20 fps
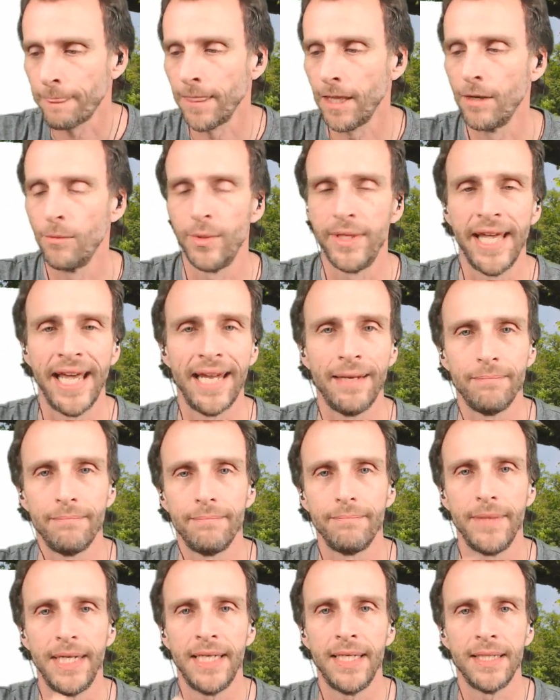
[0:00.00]
Did that
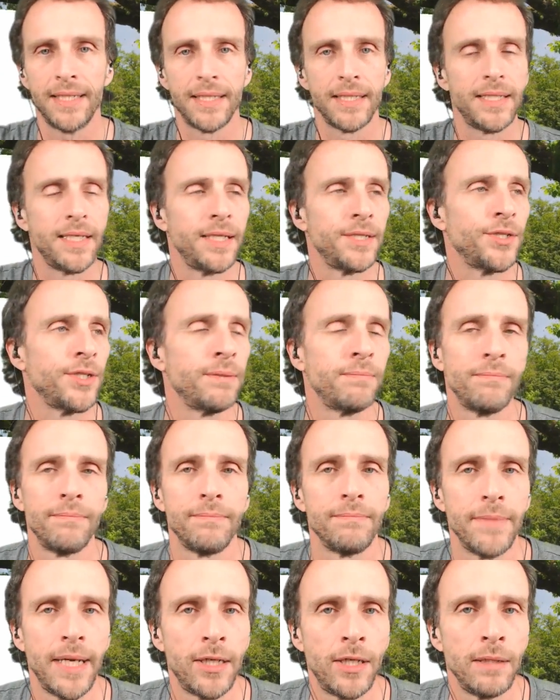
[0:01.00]
ease the tension
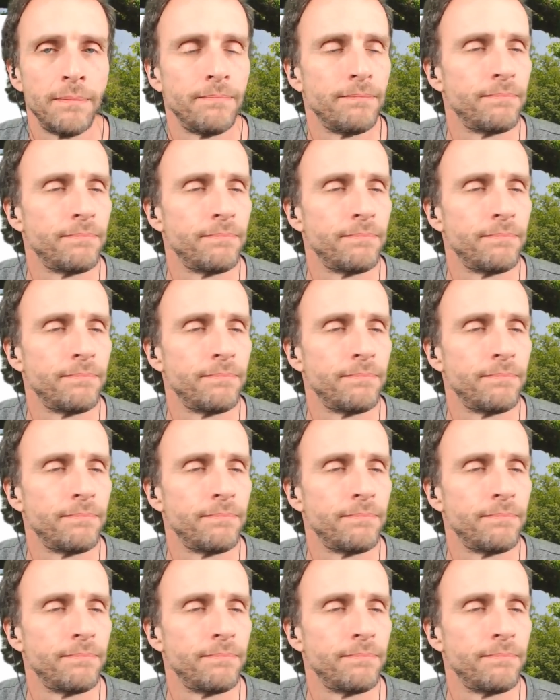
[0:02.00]
at all?